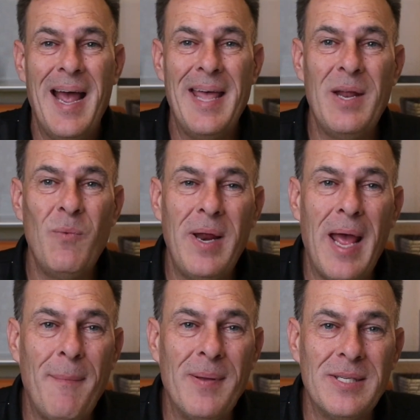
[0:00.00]
And then what
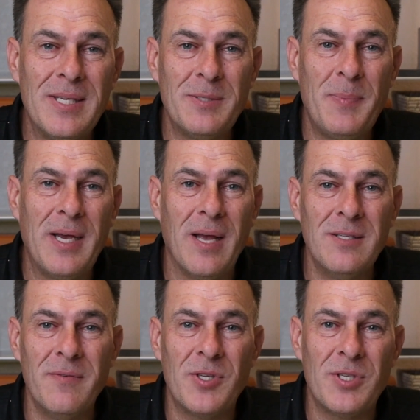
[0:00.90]
happens is,
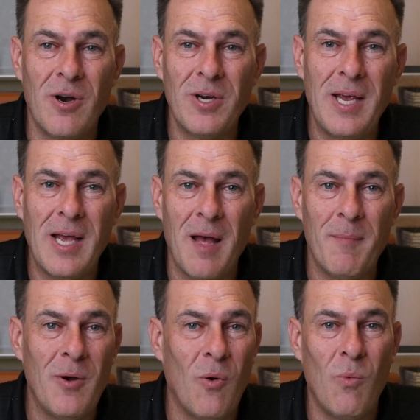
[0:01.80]
because of a snarky
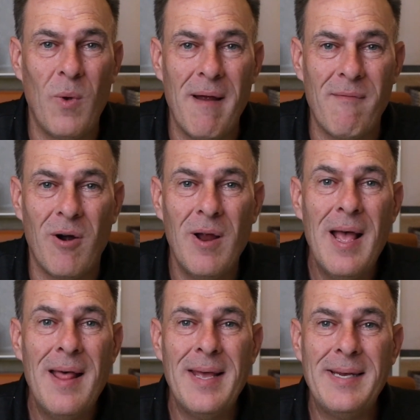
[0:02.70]
comment or whatever,
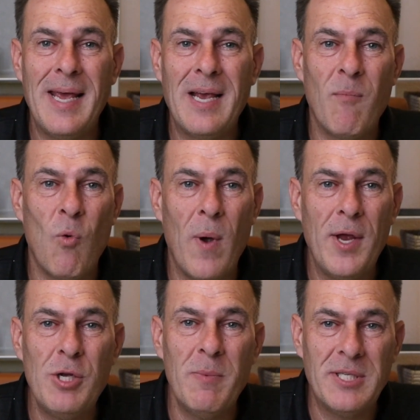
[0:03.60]
they take up way
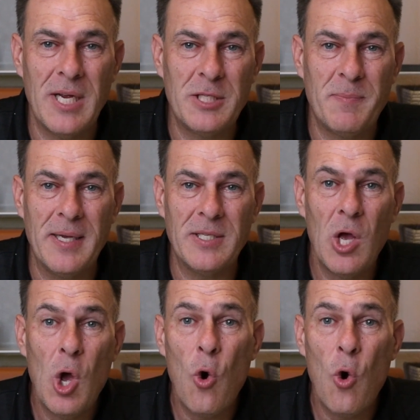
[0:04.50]
too much headspace,